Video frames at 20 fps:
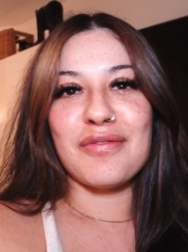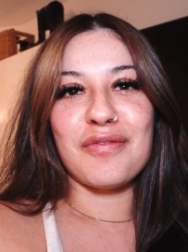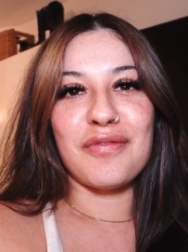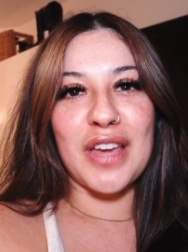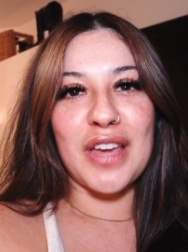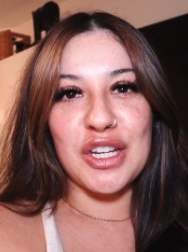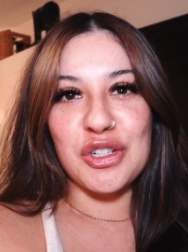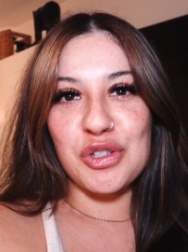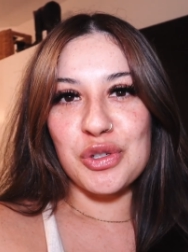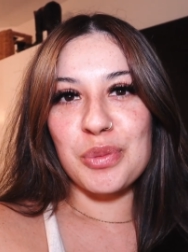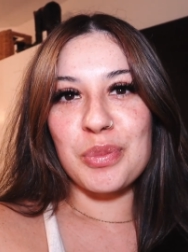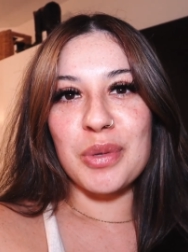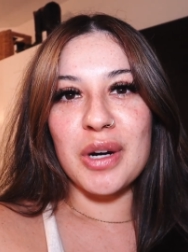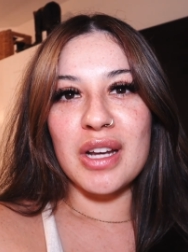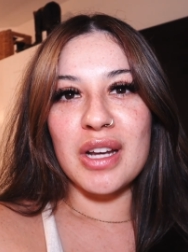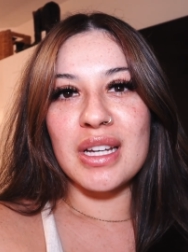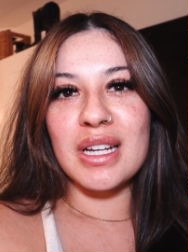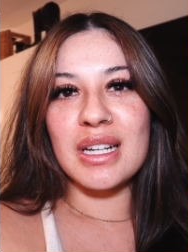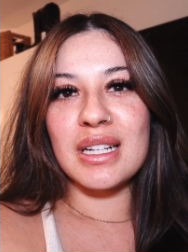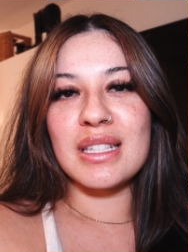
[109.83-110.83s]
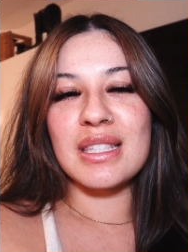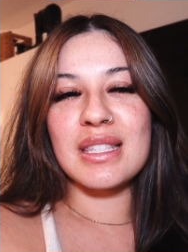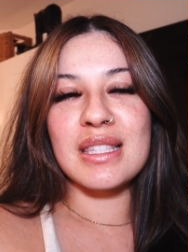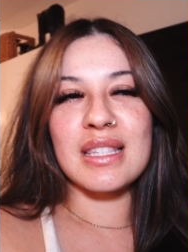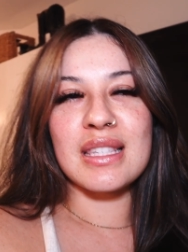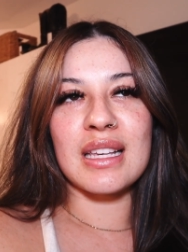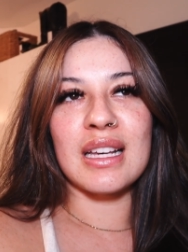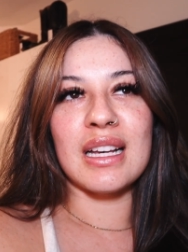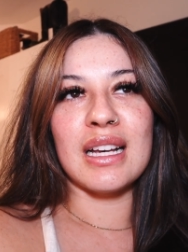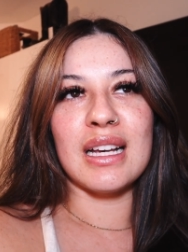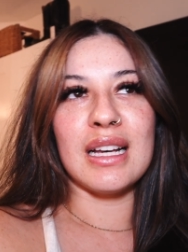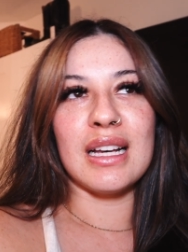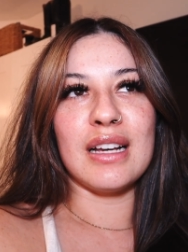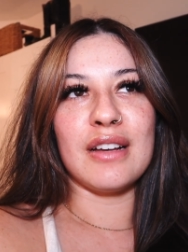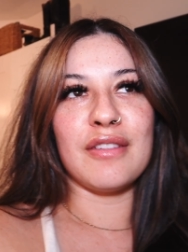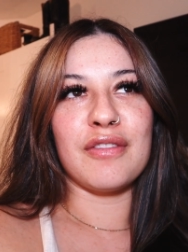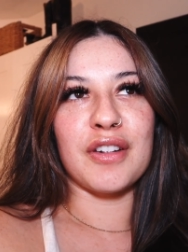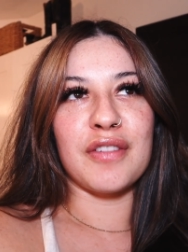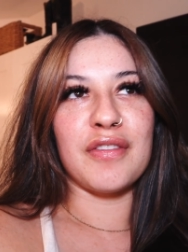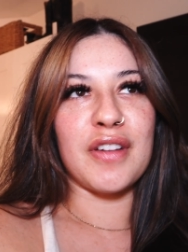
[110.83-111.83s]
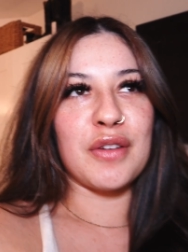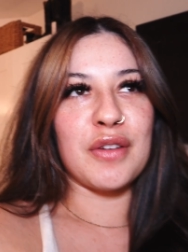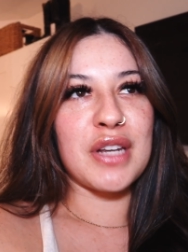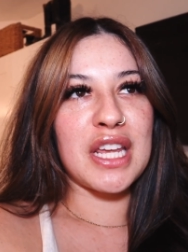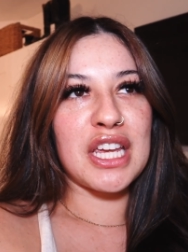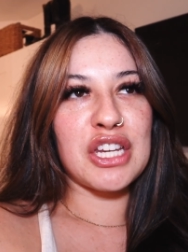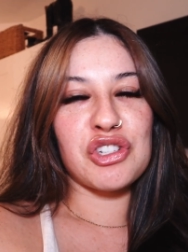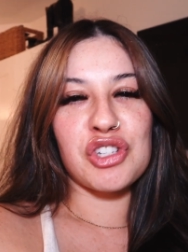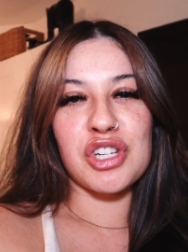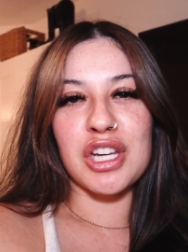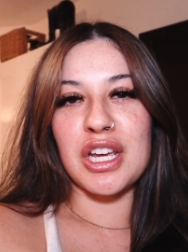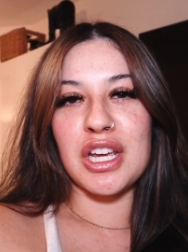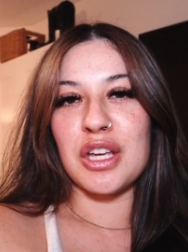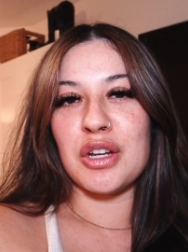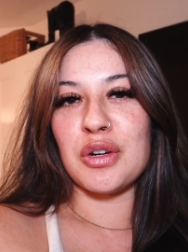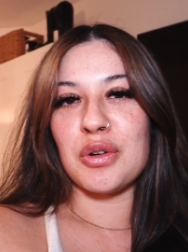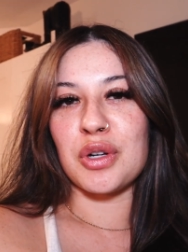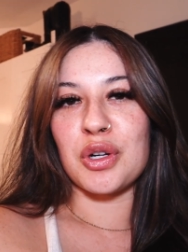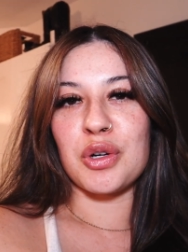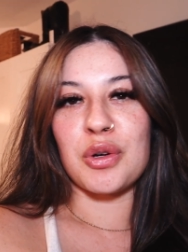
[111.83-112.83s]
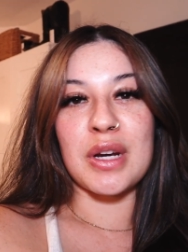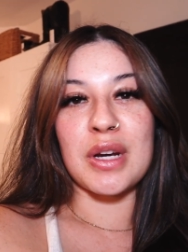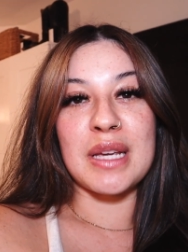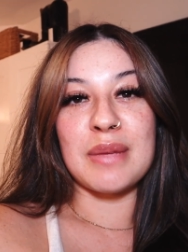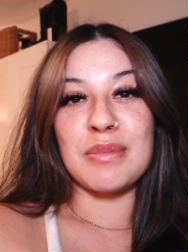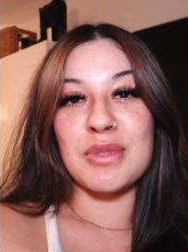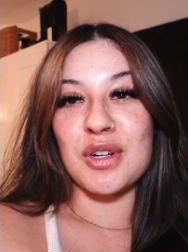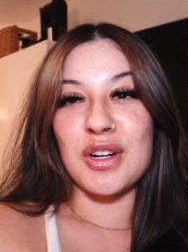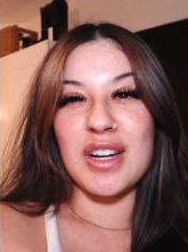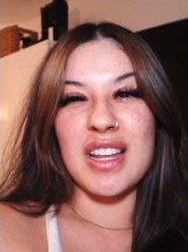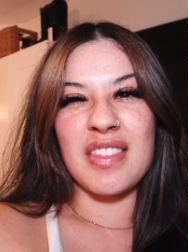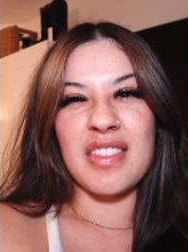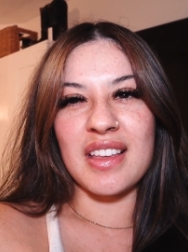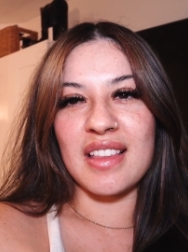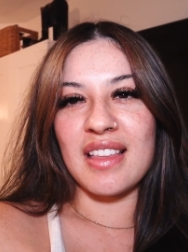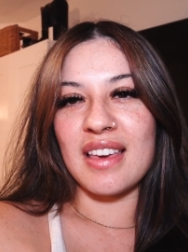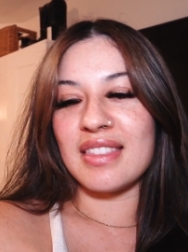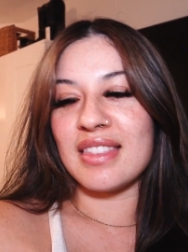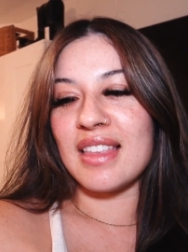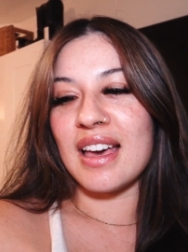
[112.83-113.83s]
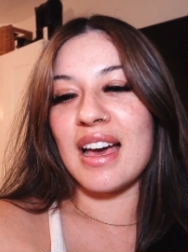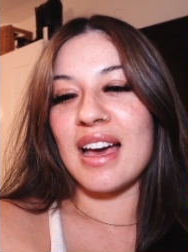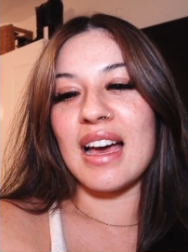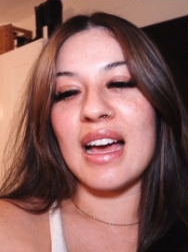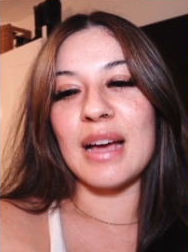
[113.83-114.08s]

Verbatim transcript: facial products uh, for foundation or creams or anything like that.